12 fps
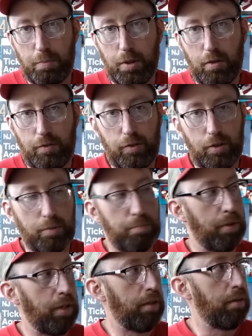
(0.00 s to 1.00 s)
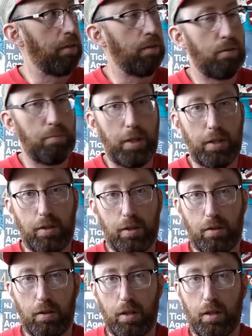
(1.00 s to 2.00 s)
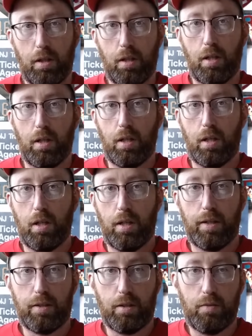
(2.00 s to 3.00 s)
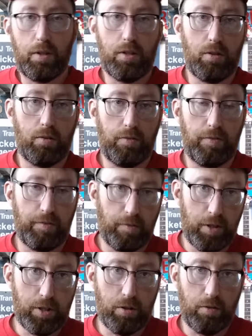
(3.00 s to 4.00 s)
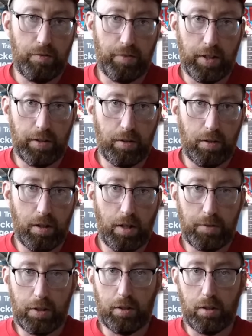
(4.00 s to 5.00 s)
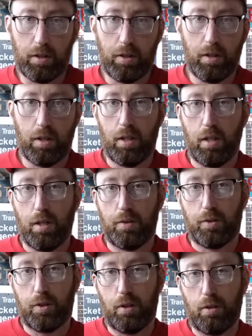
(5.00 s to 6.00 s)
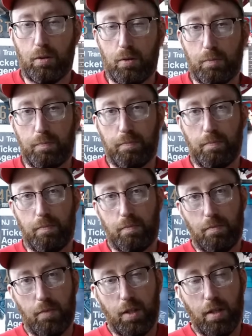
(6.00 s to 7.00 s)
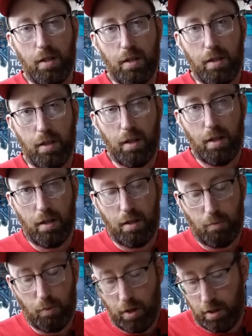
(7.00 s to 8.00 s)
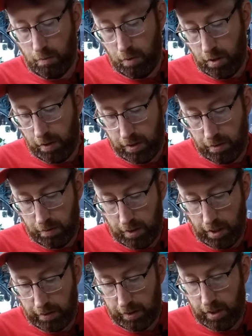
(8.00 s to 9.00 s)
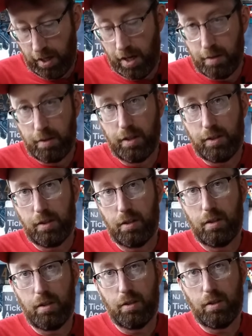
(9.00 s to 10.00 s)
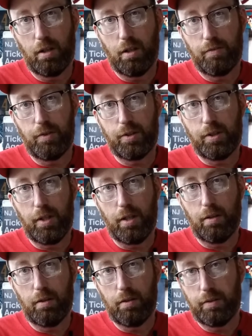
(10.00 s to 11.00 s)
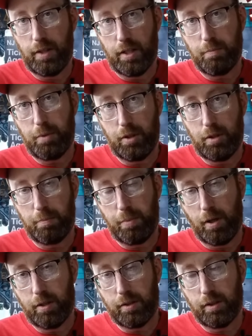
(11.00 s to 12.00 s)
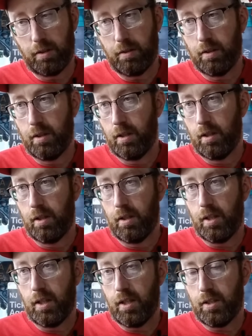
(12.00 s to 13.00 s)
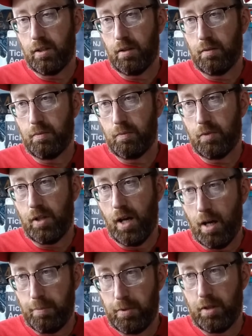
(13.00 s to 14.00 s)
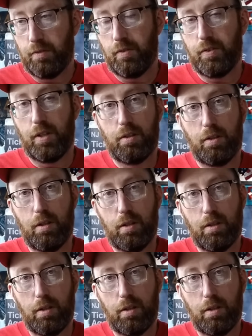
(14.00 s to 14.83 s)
beautiful, it's brand new basically. It's an original Fender, obviously. So where do I do now? The guy listed the guitar for sale that he put the parts in. It's a copy of a Fender,